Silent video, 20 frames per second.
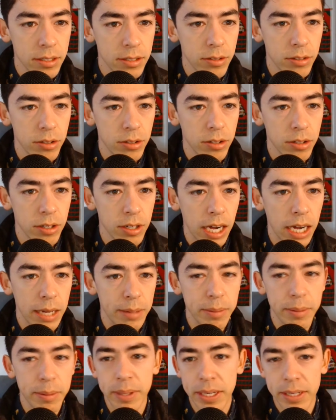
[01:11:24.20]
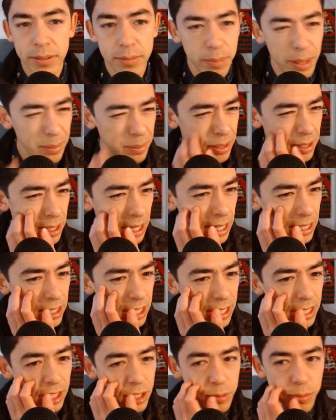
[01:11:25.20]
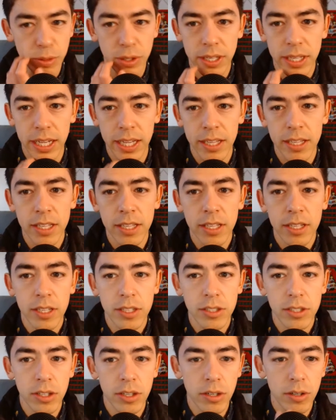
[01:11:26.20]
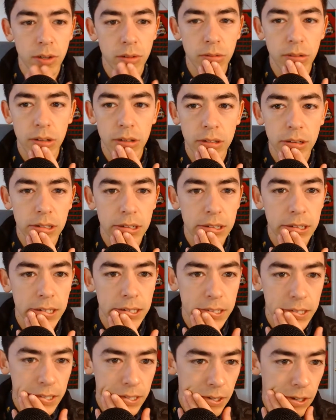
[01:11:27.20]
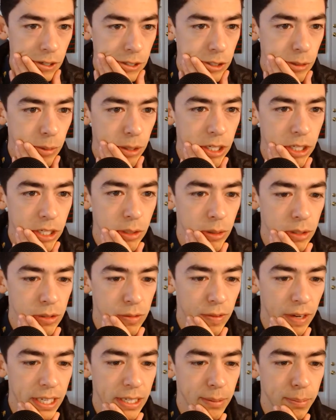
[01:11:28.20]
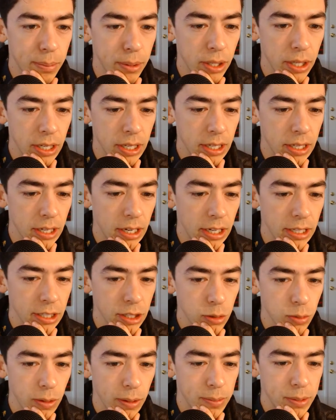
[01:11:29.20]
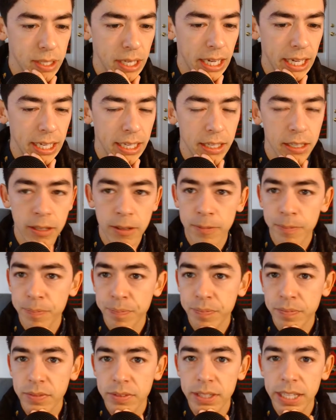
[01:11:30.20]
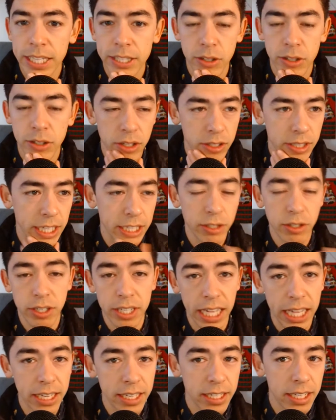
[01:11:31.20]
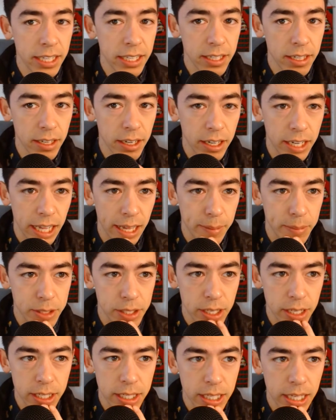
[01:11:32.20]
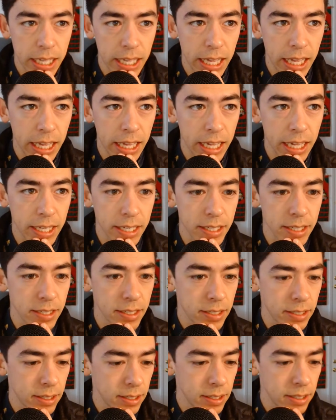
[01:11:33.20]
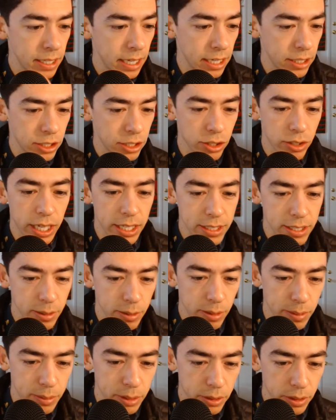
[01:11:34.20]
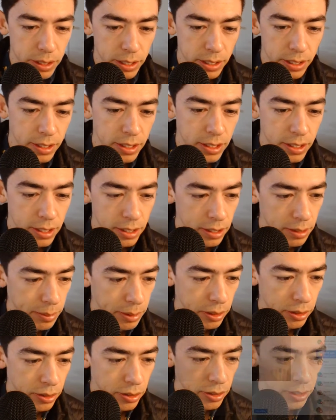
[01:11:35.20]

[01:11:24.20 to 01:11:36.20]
or maybe maybe actually I think it's pre-K. So all you want to do is find a book on this website that you're that you're gated in on Amazon. And actually, you can't see what I'm doing. Let me go and